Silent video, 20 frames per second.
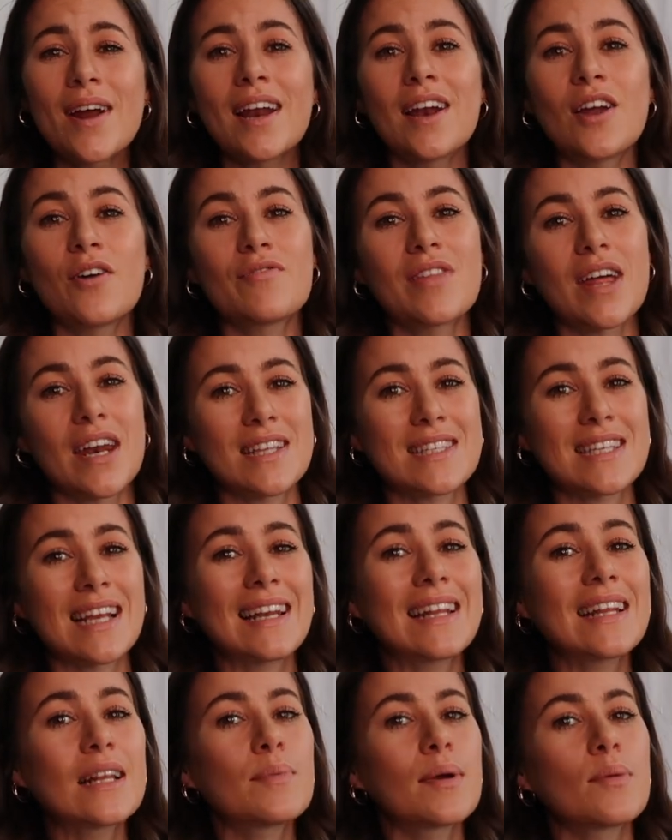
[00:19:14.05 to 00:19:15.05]
I love that it's a
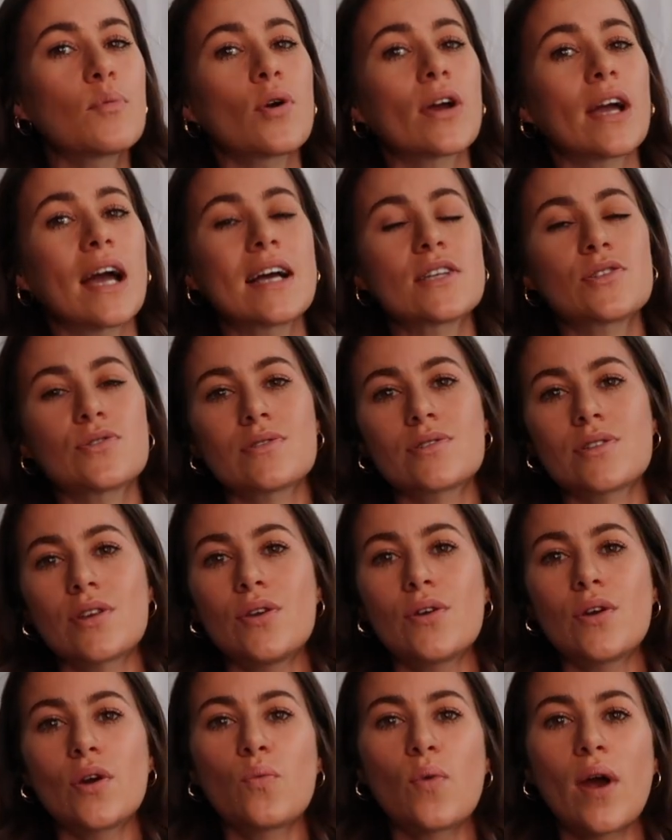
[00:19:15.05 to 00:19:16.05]
little bit more casual, so
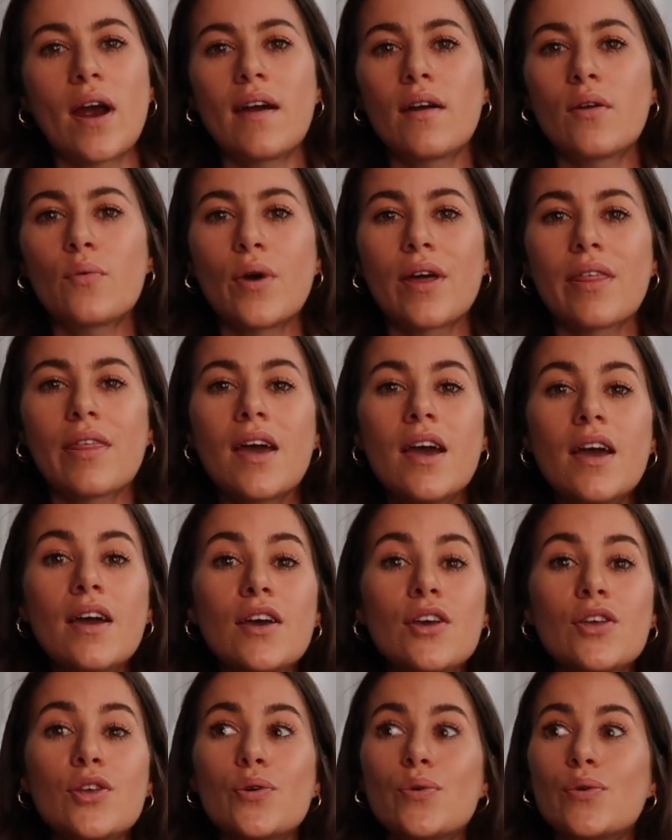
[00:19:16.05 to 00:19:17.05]
you can wear it with
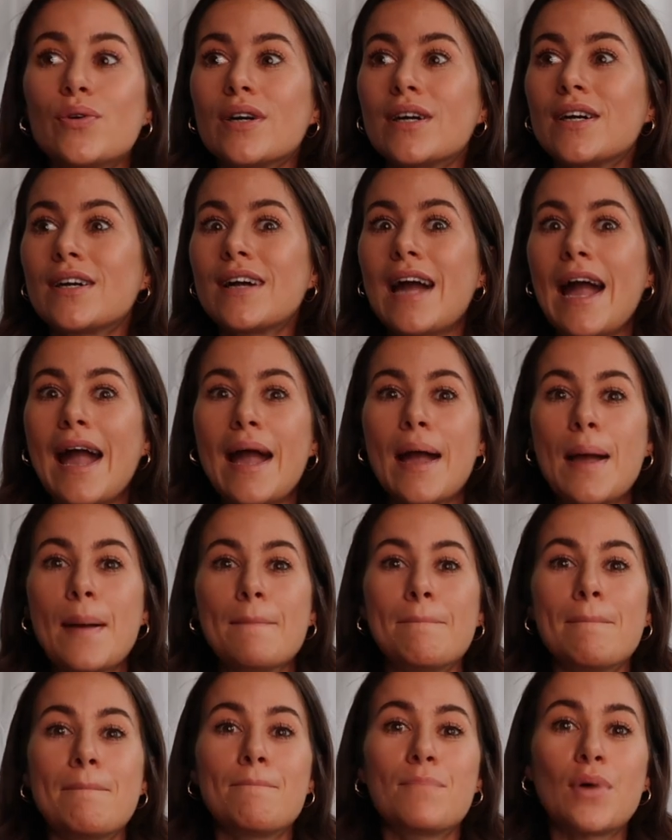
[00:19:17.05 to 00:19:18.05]
your
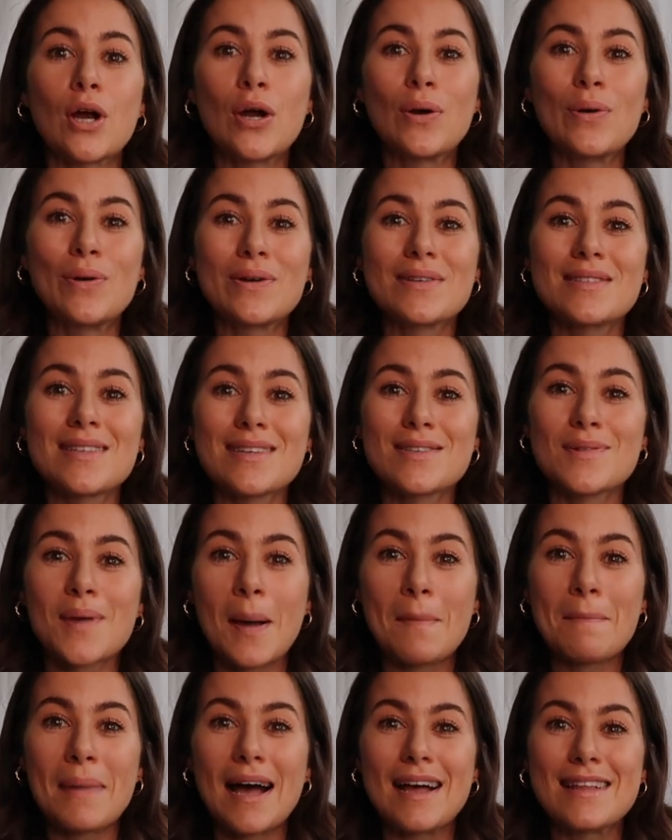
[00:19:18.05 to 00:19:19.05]
brogues,
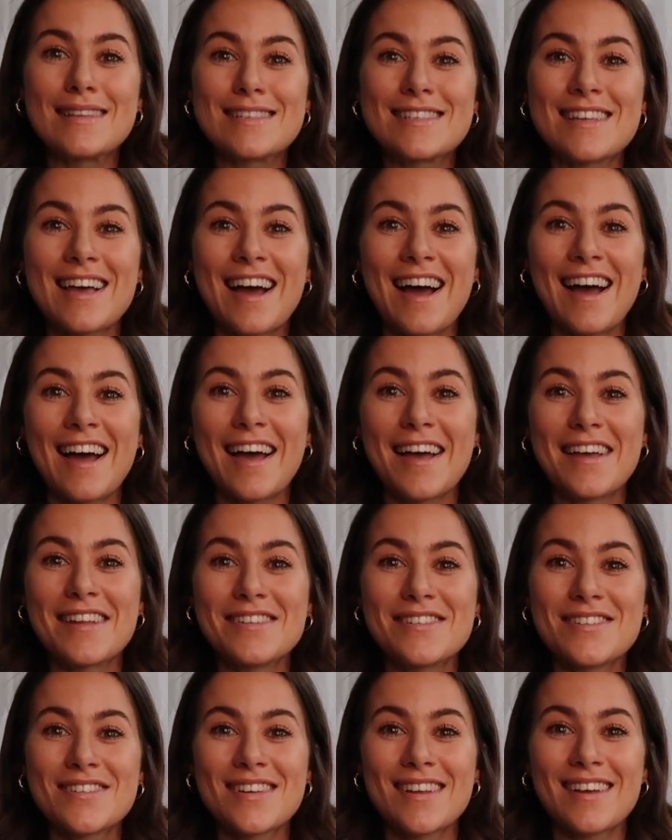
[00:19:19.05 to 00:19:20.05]
sweatpants,
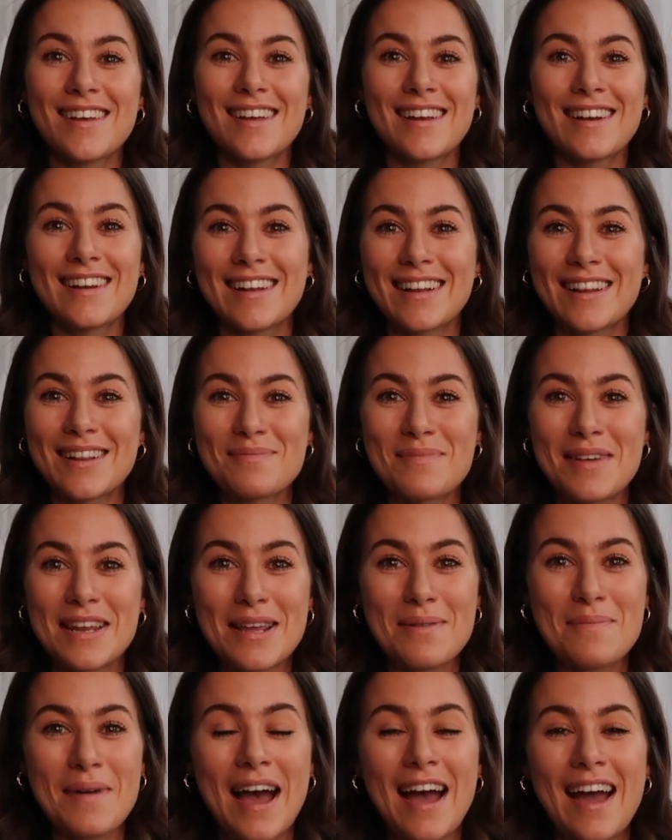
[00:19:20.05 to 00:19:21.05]
and a little
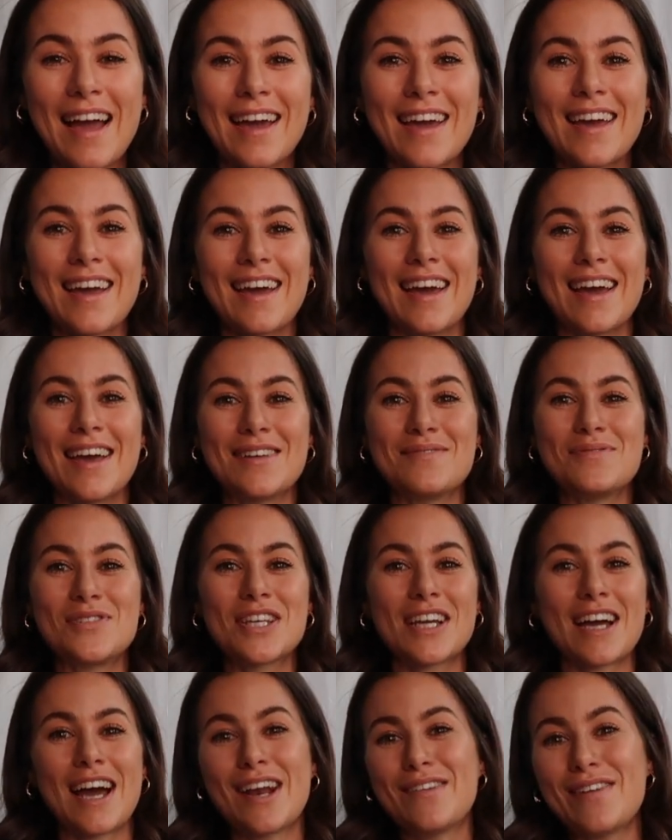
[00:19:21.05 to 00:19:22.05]
mini bag, and
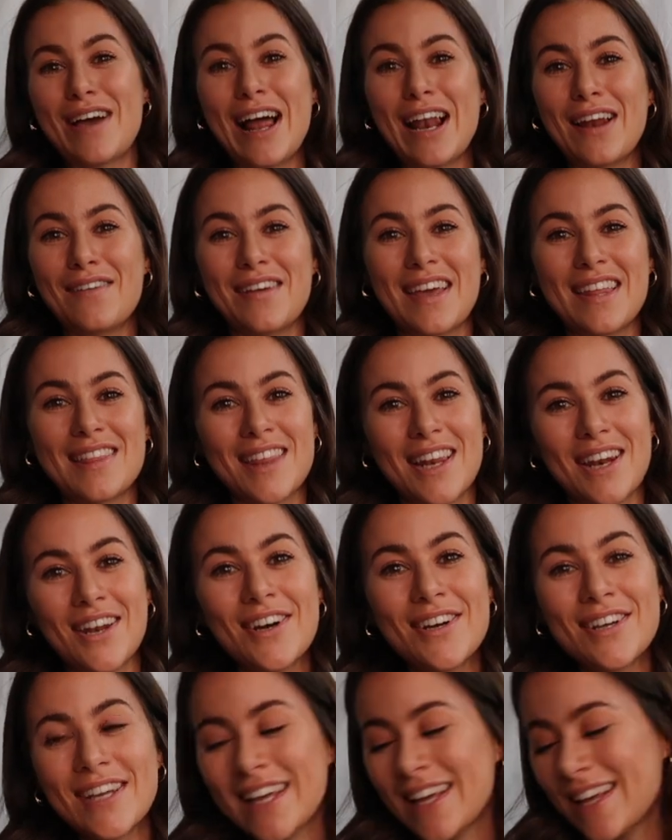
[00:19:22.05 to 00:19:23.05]
to kind of elevate the
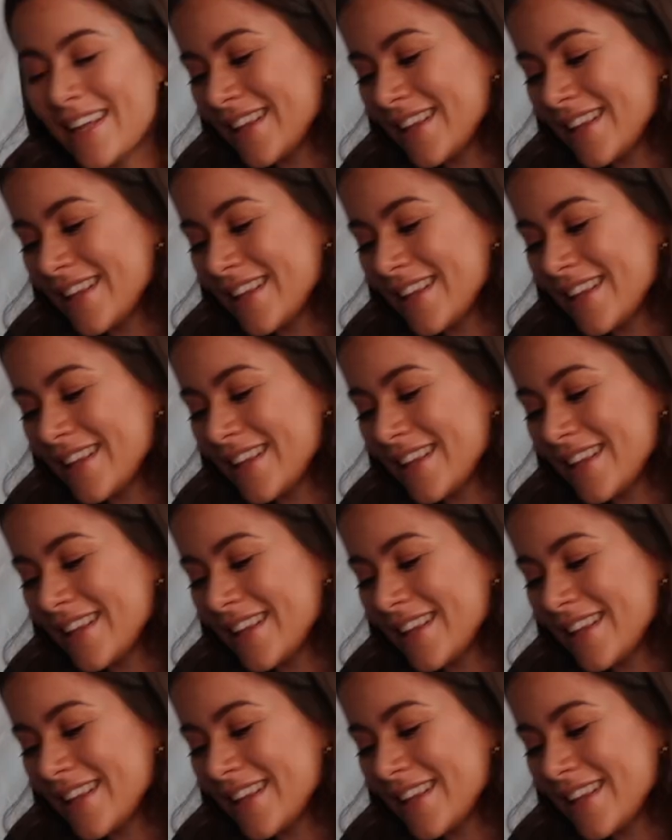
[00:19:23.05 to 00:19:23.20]
look.